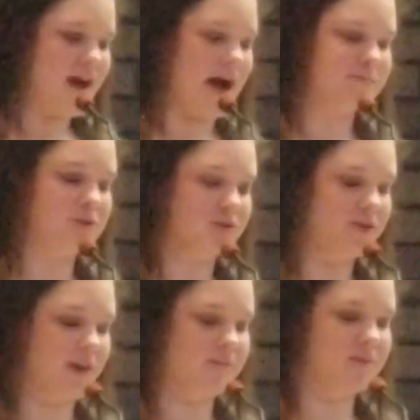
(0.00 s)
I'm told
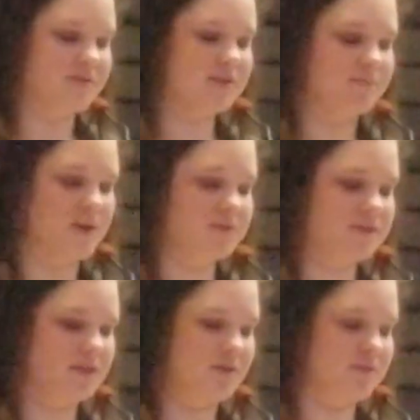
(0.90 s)
Grandpa was supposed
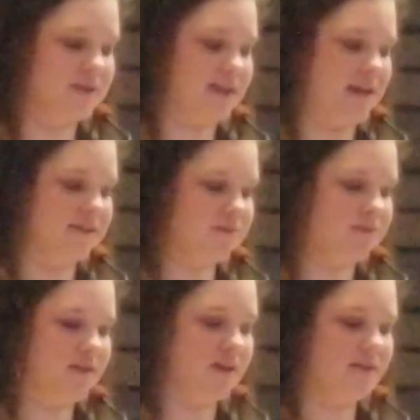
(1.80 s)
to go to a dance
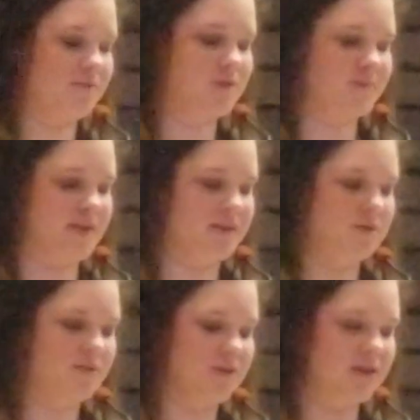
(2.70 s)
with another woman
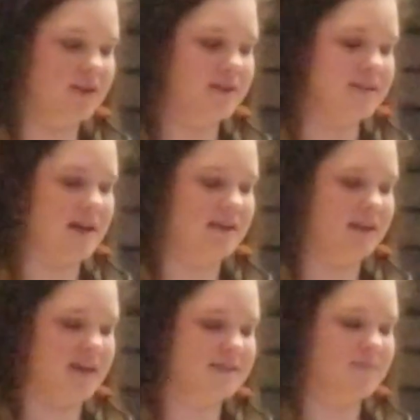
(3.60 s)
who couldn't attend
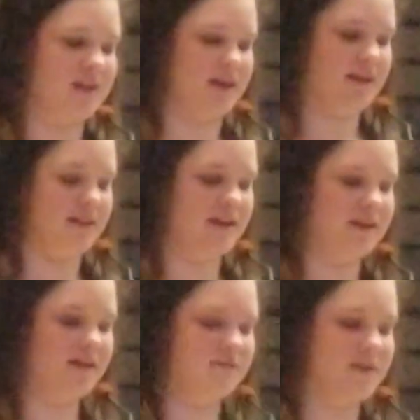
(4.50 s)
last minute and
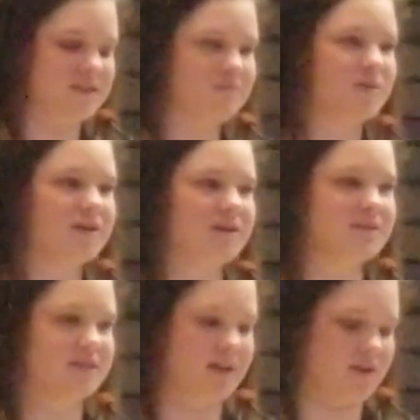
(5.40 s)
convinced Pearl
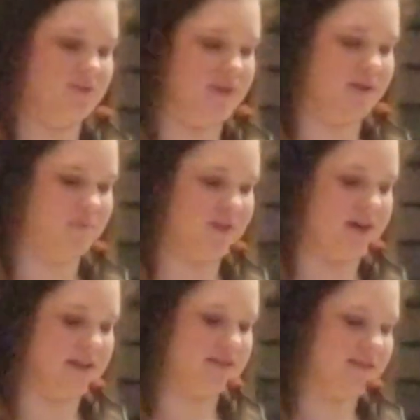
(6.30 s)
to go in her
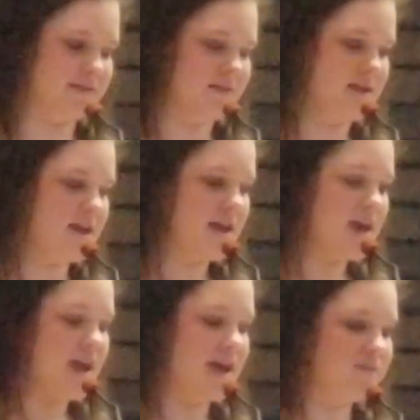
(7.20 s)
place.
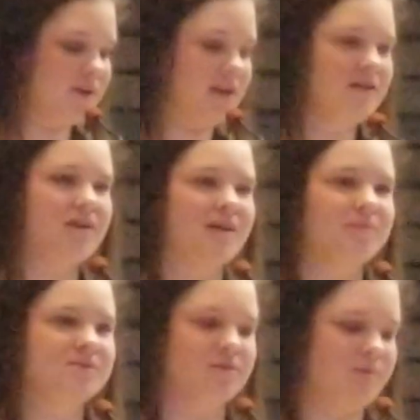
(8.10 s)
In reading
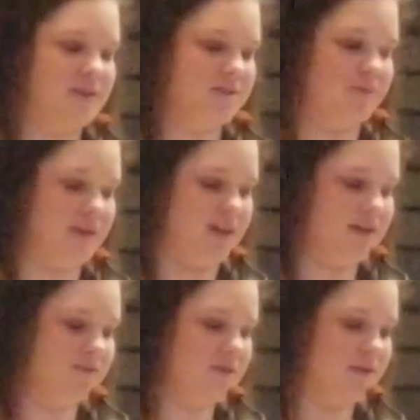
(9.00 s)
Grandpa's obituary,
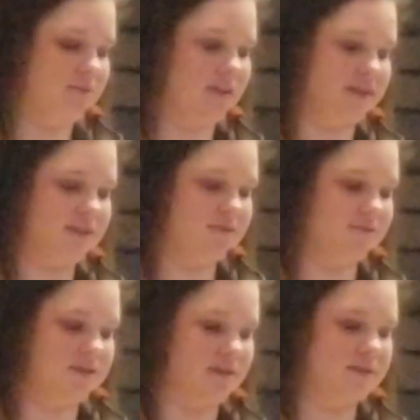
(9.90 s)
you know that this
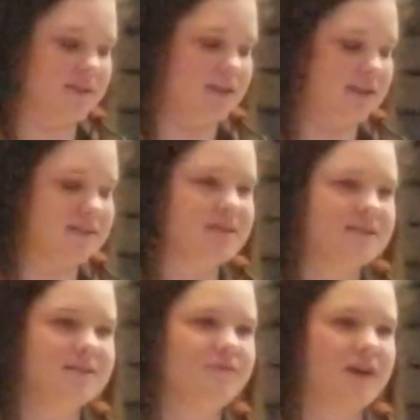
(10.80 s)
resulted in
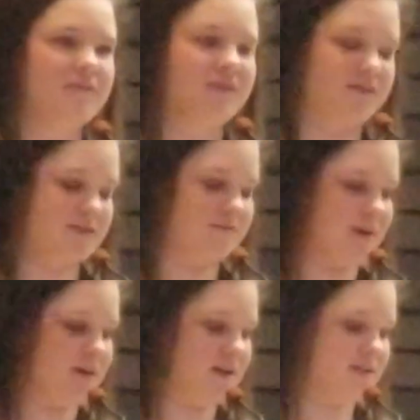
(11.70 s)
65 years of
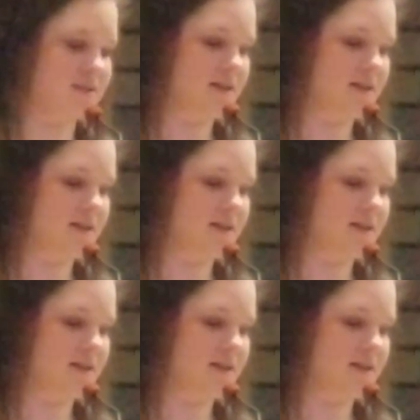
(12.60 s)
marriage,